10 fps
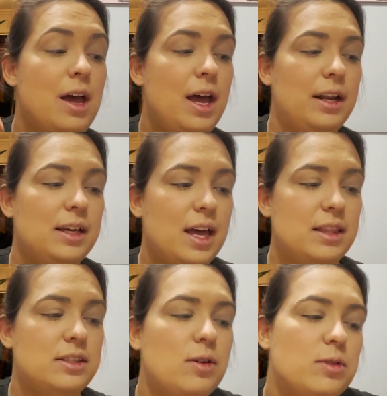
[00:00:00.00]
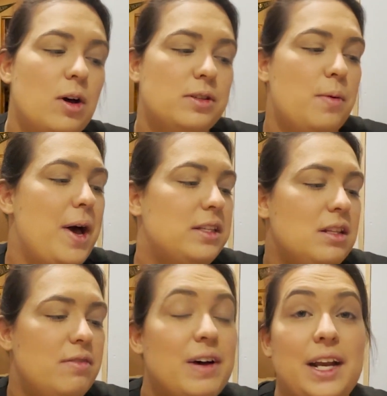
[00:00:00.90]
And again, this goes also back to the
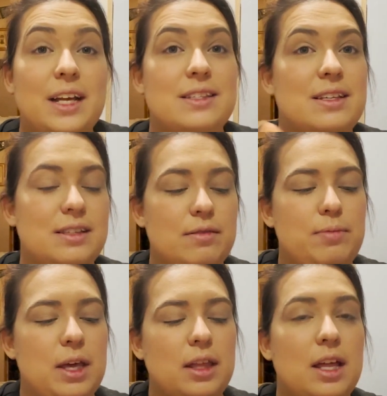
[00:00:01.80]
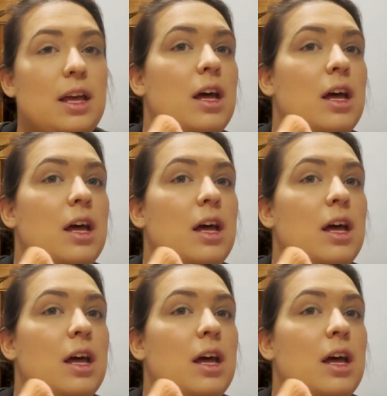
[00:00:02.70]
finances of being like